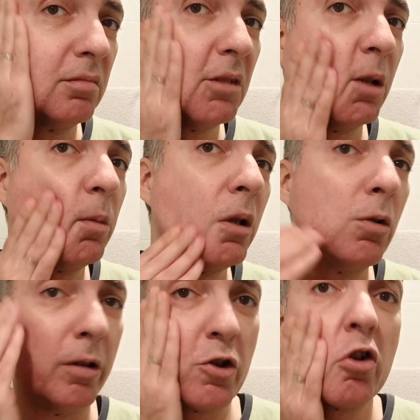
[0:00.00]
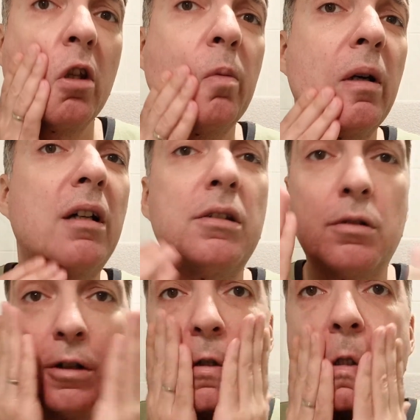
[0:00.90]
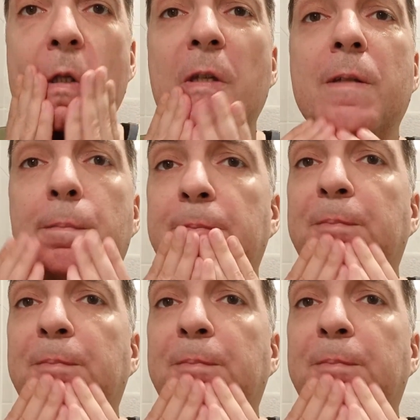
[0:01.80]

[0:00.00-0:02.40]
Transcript: I'm now questioning my other razors.